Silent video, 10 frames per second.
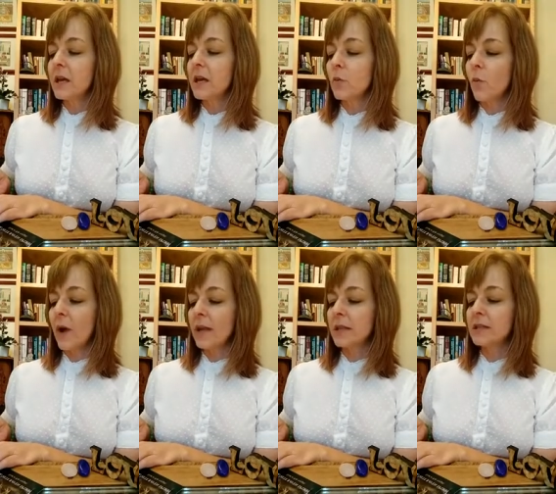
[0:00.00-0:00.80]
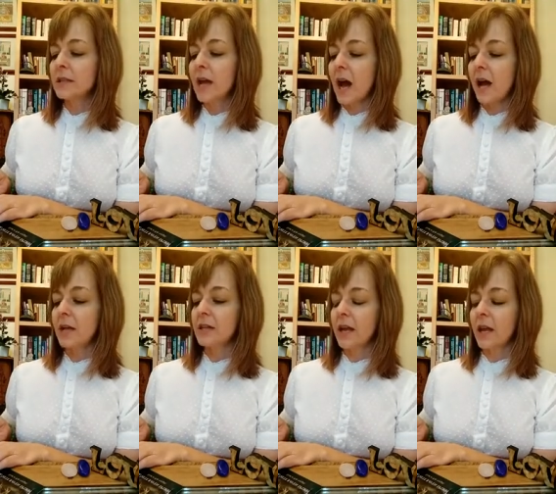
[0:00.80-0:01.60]
in ways the
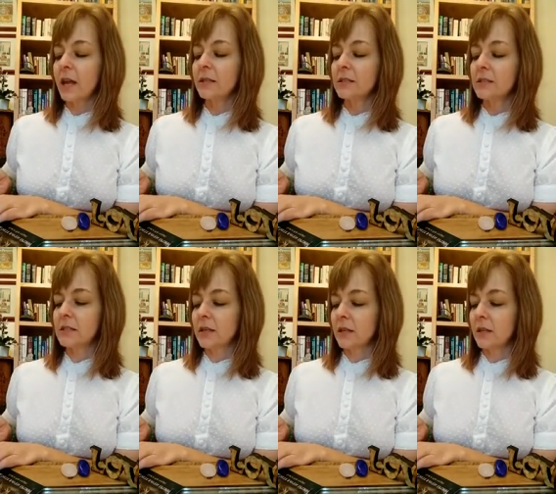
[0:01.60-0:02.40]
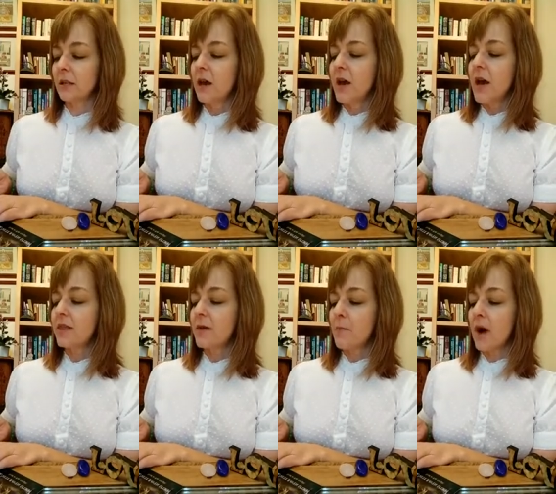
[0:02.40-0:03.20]
eye can't see
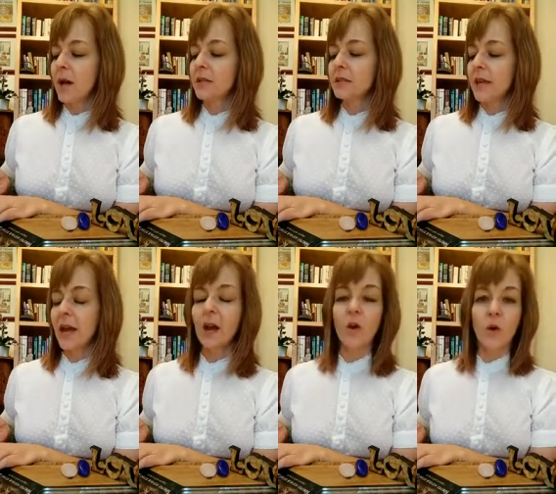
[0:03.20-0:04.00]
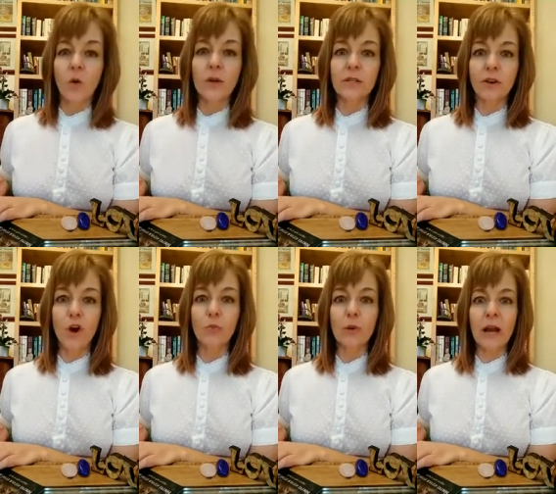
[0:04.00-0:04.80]
and the mind can't always
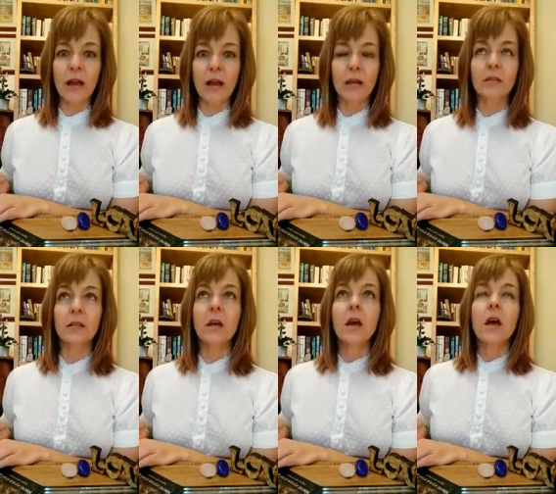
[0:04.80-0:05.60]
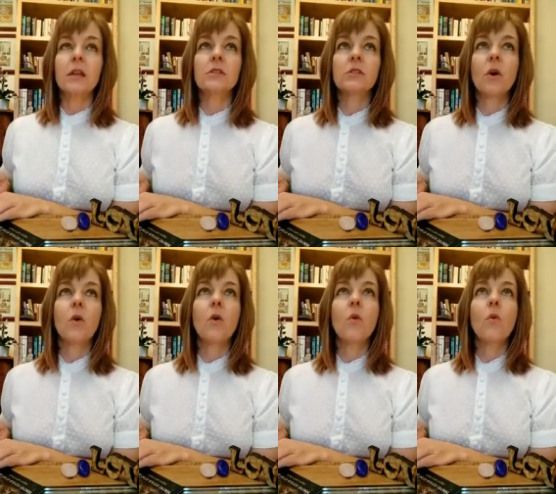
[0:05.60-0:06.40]
comprehend. And
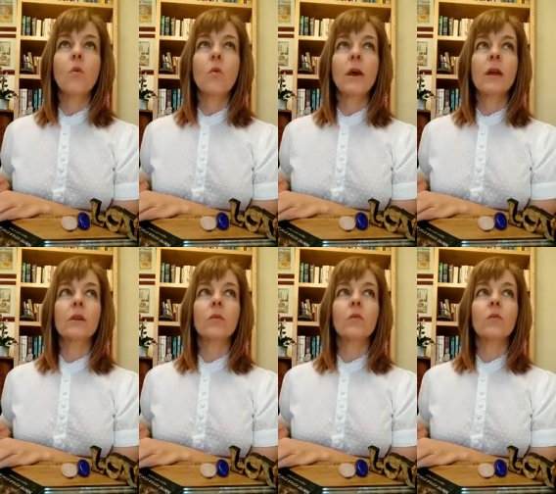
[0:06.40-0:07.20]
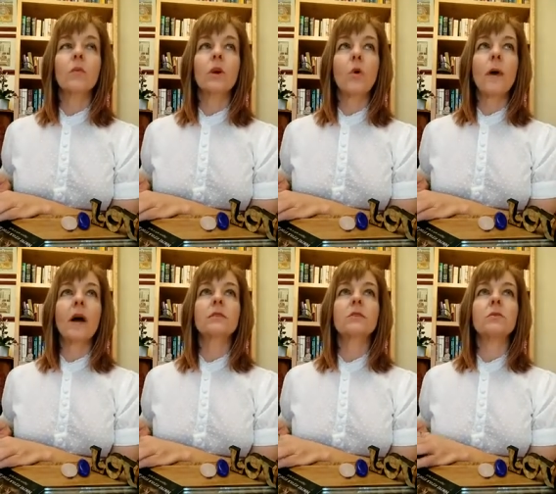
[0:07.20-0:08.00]
so when we go
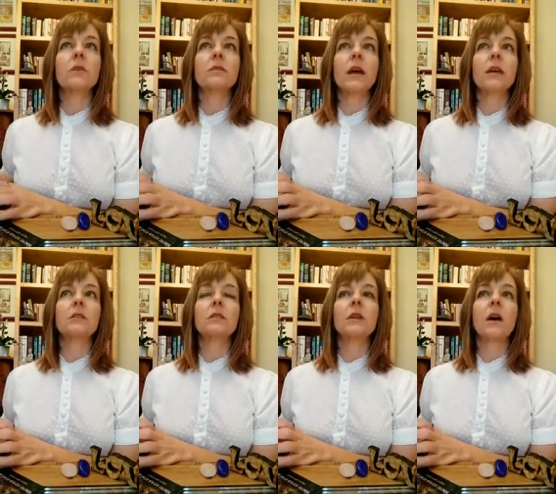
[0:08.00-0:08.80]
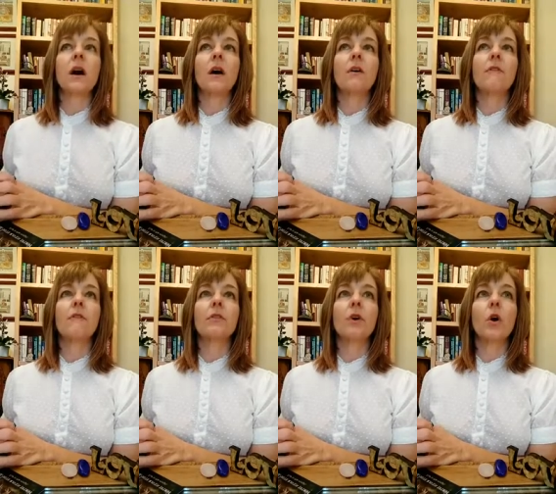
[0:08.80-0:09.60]
back to this idea of
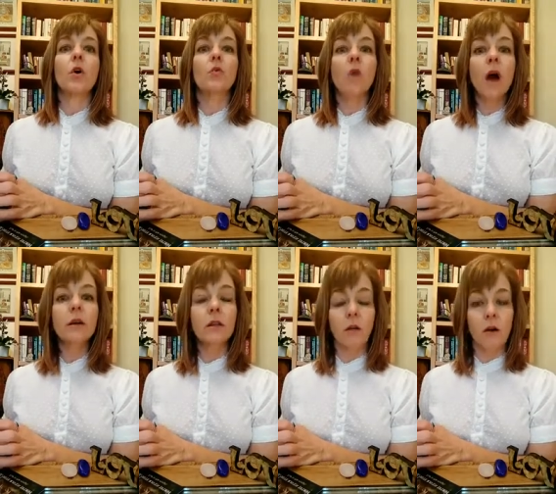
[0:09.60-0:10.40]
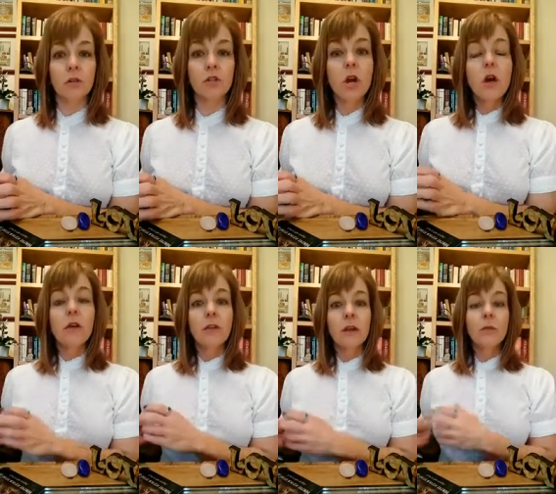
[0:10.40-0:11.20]
the rocket launch,
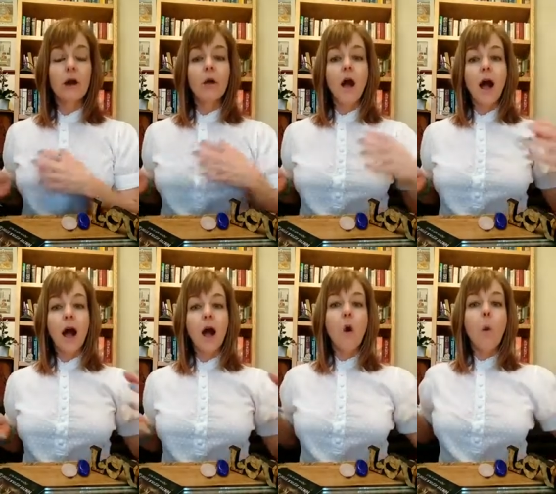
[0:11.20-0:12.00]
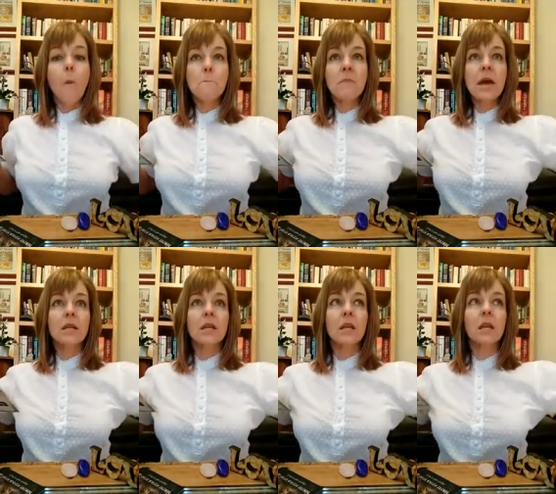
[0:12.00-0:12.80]
think about how
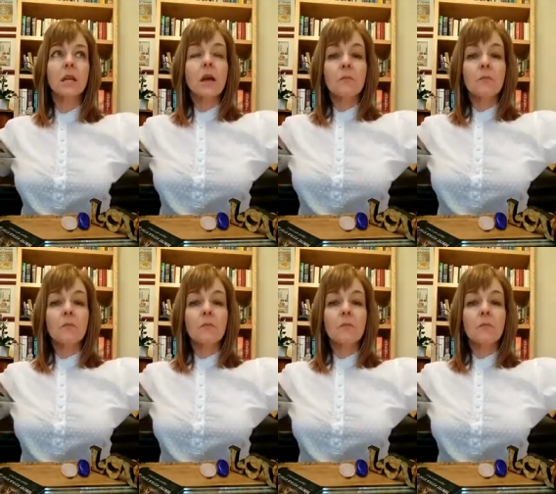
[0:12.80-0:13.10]
many